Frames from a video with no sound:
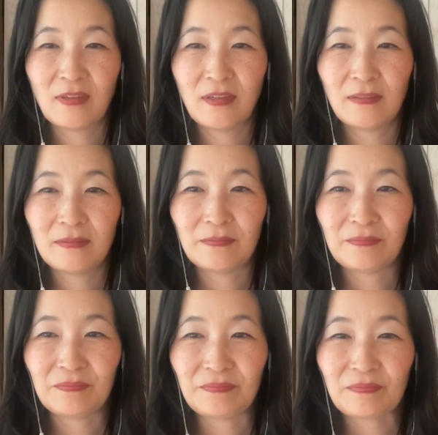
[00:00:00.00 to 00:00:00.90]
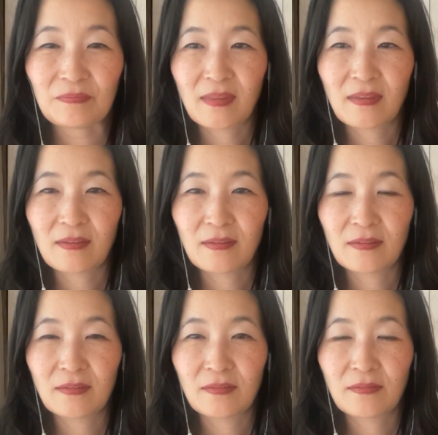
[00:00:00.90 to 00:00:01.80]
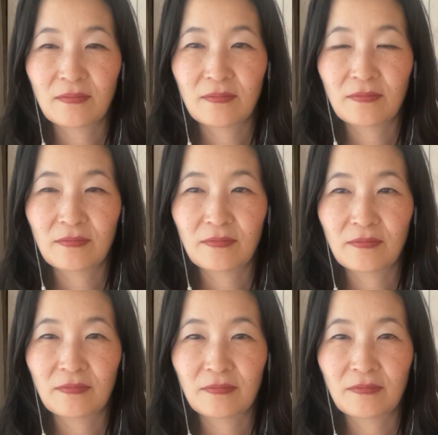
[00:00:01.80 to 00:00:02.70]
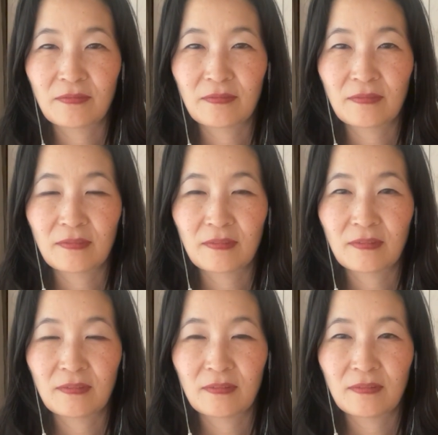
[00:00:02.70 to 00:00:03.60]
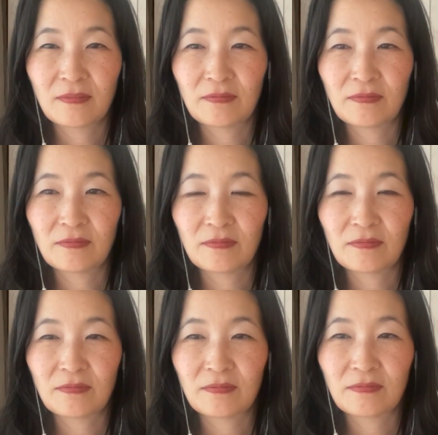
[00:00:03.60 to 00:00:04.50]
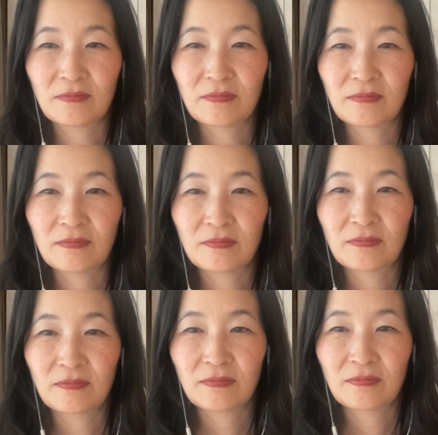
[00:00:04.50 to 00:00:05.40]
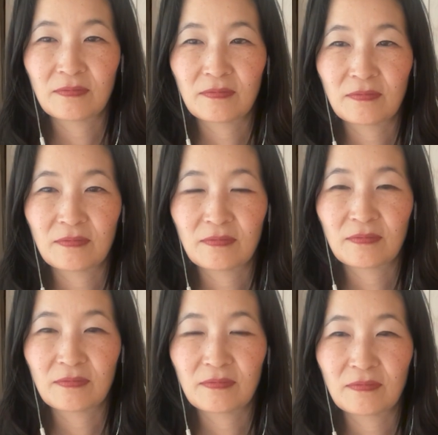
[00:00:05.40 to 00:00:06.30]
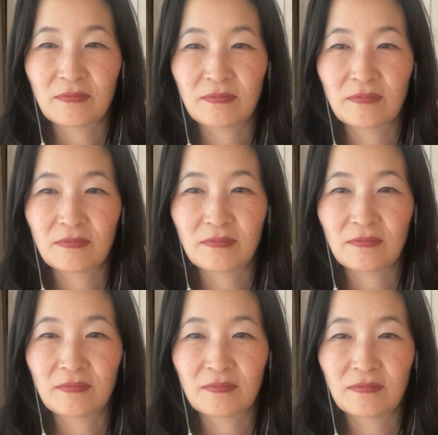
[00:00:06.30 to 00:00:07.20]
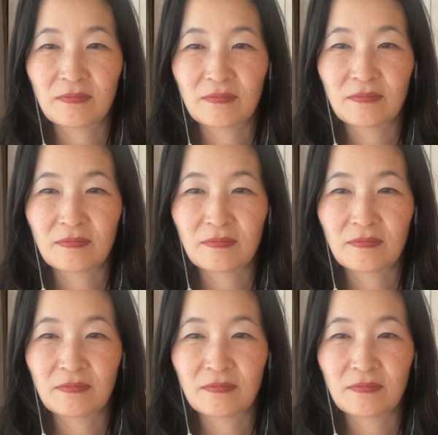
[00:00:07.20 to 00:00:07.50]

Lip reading: This person isn't speaking.